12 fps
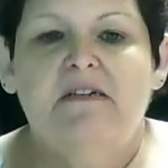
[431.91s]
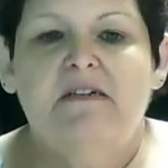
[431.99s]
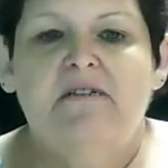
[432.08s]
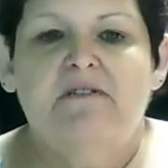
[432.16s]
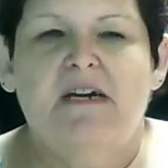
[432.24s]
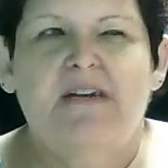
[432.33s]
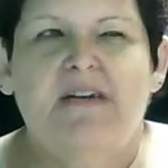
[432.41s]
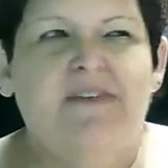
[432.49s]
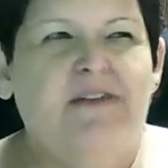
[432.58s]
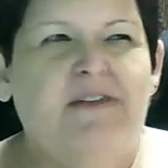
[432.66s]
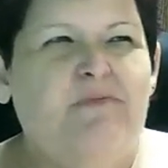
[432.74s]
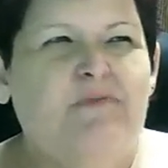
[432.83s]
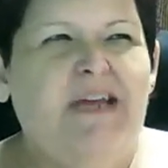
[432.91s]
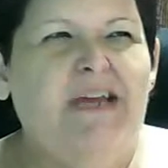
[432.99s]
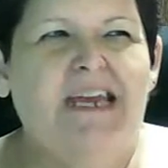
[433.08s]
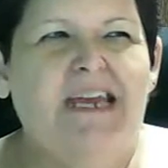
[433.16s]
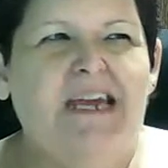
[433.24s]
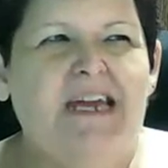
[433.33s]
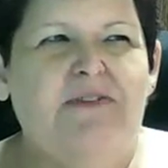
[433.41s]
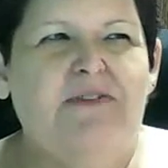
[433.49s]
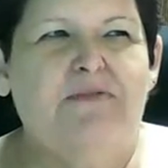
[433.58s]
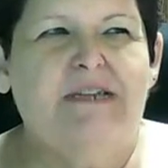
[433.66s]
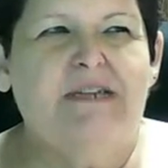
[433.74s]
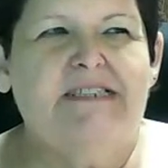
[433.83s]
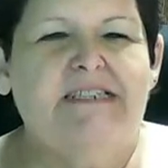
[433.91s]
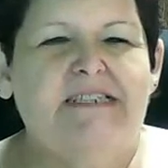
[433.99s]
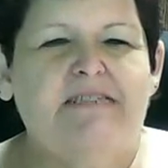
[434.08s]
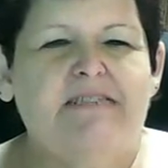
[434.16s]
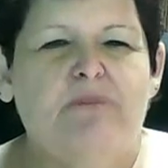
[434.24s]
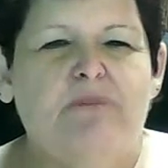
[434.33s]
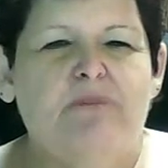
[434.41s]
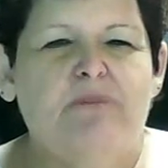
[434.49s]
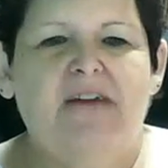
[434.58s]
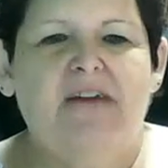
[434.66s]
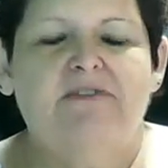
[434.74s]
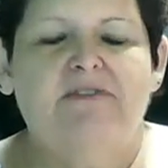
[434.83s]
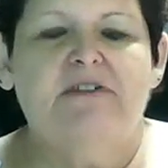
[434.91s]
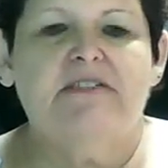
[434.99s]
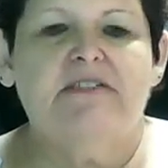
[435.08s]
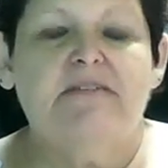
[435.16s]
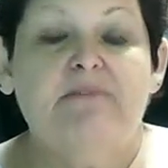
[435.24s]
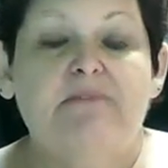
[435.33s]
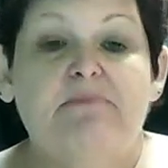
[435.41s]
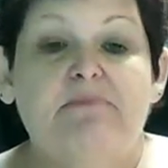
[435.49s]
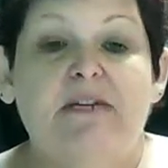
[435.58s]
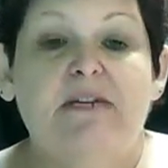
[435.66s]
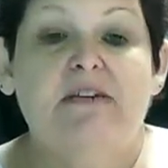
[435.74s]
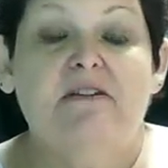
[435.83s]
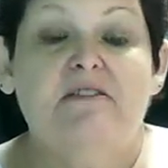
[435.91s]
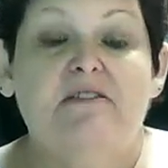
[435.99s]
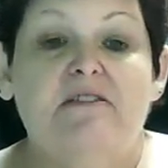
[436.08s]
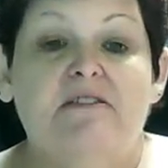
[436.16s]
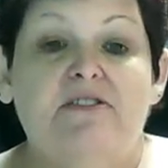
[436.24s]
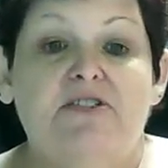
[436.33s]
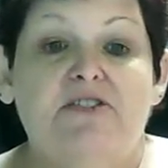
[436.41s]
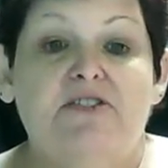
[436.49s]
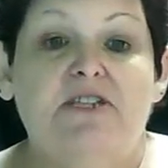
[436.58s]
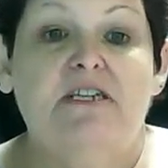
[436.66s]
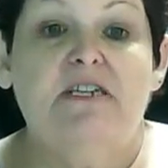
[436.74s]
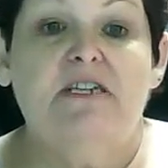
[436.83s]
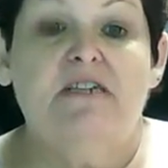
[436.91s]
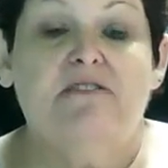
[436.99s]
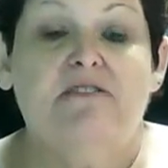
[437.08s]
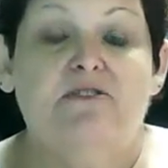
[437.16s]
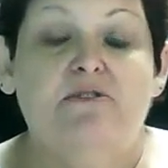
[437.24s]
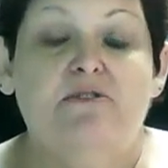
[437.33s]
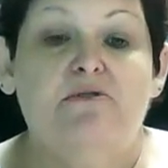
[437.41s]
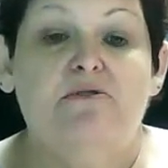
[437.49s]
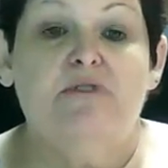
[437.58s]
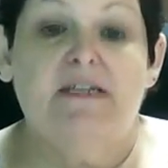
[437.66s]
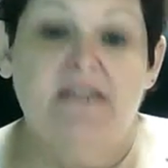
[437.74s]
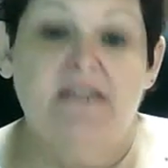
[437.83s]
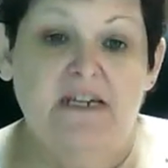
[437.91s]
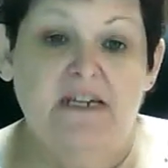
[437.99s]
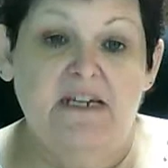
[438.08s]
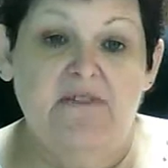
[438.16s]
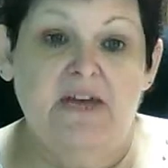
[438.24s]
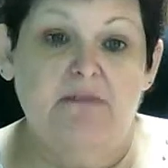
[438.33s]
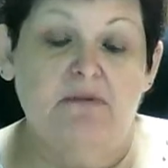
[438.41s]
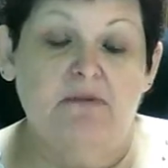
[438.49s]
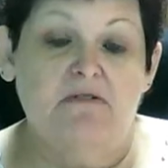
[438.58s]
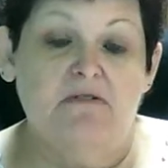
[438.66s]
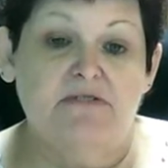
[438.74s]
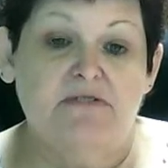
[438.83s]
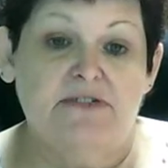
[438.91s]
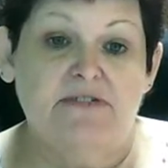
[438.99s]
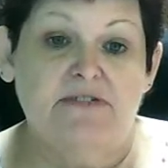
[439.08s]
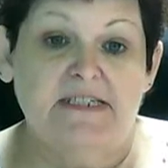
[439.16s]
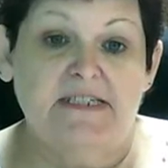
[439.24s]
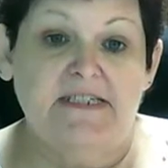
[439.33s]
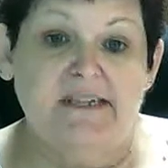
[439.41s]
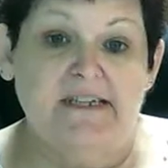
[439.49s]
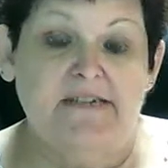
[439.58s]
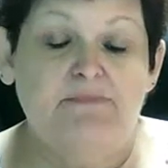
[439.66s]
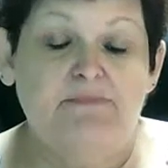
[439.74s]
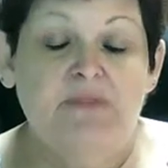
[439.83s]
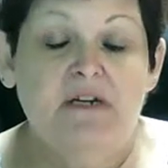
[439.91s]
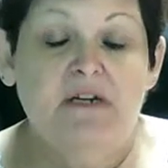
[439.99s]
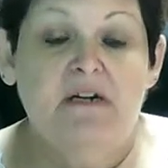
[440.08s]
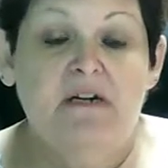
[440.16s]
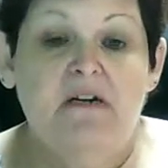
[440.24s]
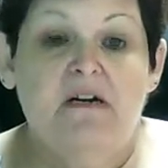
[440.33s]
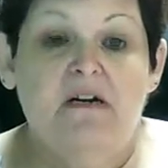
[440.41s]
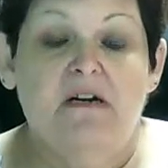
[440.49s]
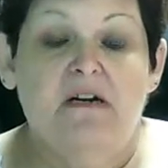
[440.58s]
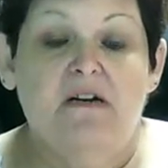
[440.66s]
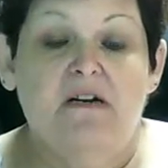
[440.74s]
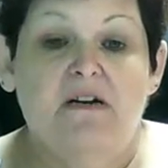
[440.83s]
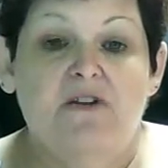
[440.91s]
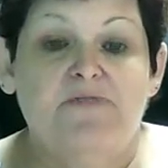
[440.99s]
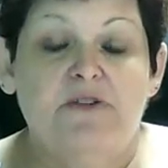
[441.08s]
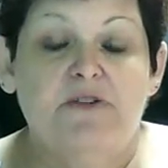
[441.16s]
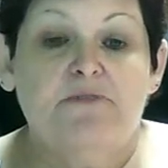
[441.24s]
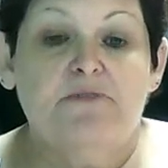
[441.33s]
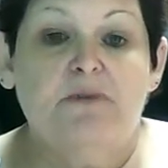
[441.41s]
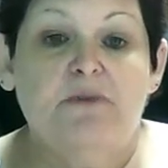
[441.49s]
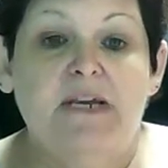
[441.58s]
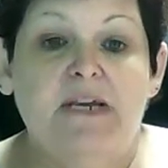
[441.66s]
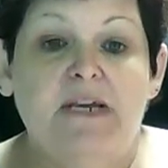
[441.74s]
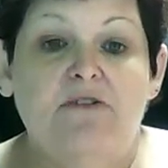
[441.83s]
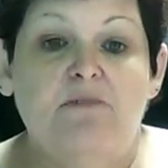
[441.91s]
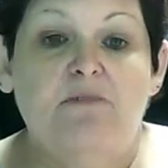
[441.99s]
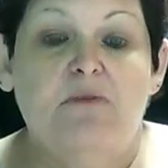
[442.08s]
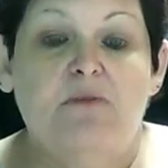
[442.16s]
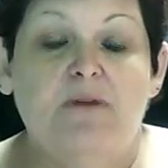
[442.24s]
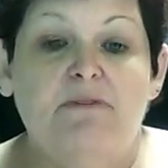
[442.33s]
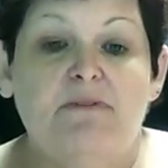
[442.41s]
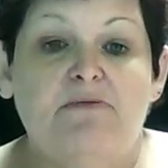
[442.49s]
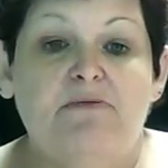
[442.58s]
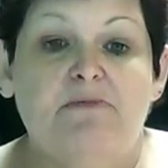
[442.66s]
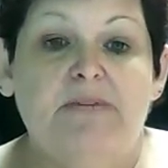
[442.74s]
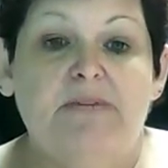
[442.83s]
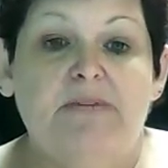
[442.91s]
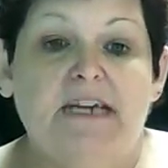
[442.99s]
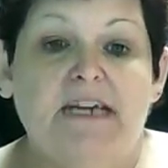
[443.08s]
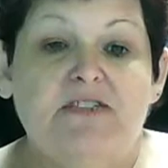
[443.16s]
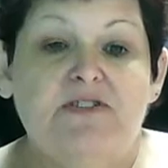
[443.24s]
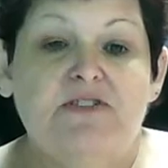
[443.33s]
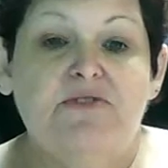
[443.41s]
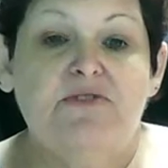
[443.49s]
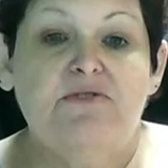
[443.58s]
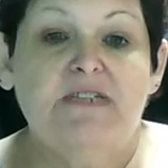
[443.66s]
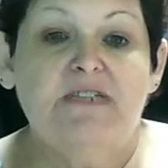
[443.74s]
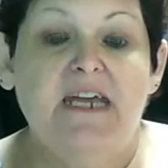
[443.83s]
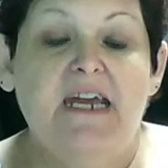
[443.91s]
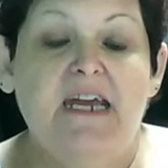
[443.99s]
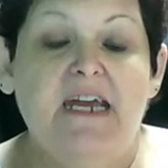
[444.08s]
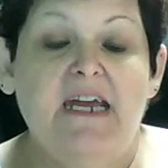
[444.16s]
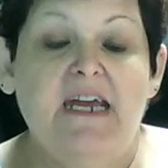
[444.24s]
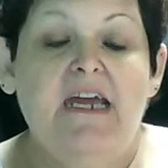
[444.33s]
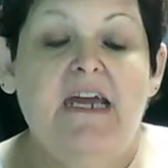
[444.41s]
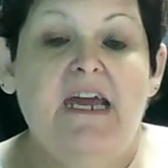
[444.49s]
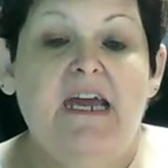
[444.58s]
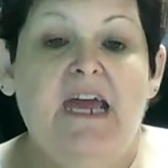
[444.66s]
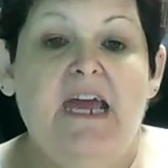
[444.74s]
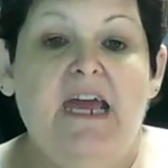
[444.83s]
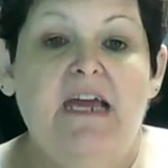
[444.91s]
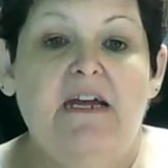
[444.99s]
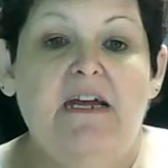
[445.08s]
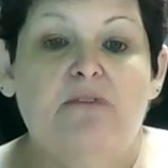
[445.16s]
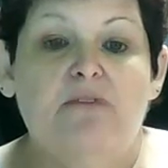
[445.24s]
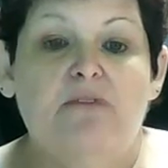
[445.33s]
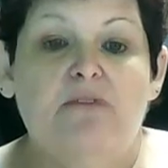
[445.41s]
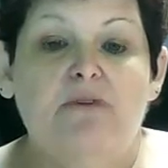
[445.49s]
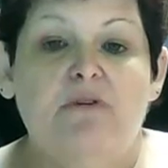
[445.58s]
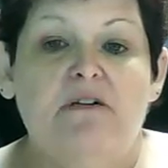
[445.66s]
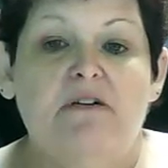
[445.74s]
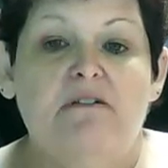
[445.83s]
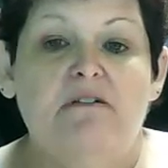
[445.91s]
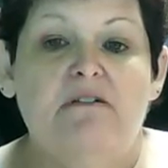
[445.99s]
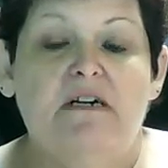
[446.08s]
I think we got like a 3 to 6 month outfit or something because she is due at the end of April, so they say. Her first prenatal appointment will be next Tuesday, and we will,